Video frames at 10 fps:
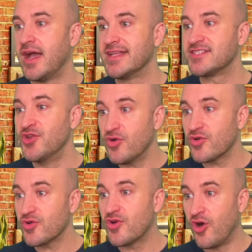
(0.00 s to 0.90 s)
It's
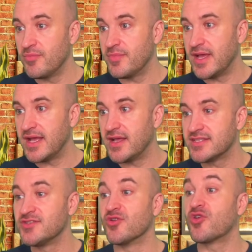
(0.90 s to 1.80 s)
not
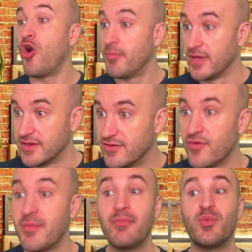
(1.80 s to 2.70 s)
common.
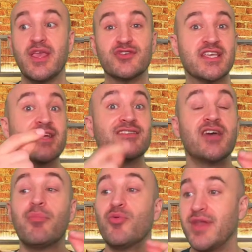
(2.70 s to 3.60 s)
Remember, we're using a
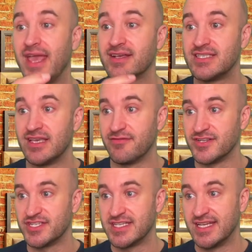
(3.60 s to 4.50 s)
double negative,
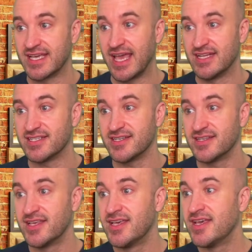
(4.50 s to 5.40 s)
Argentina, Canada.
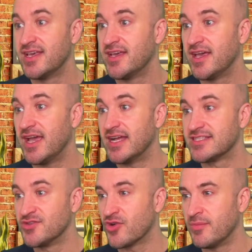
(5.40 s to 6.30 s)

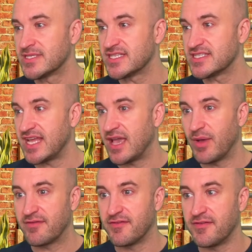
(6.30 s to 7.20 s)
It's not common to stay
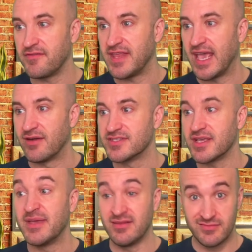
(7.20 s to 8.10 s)
awake for 50 hours.
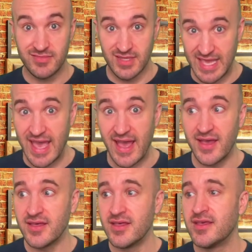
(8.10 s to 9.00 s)
I mean,
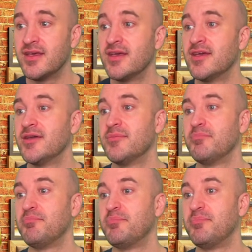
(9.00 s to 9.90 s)
yeah.
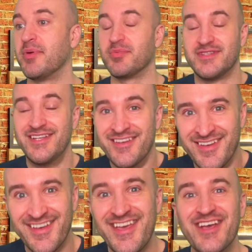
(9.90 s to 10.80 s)
But
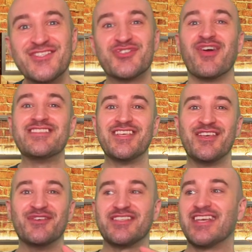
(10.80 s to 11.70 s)
try to
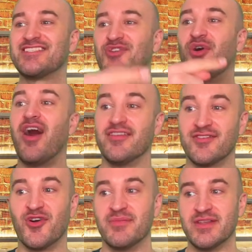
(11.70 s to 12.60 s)
use it's not
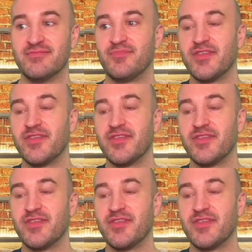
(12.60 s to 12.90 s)
uncommon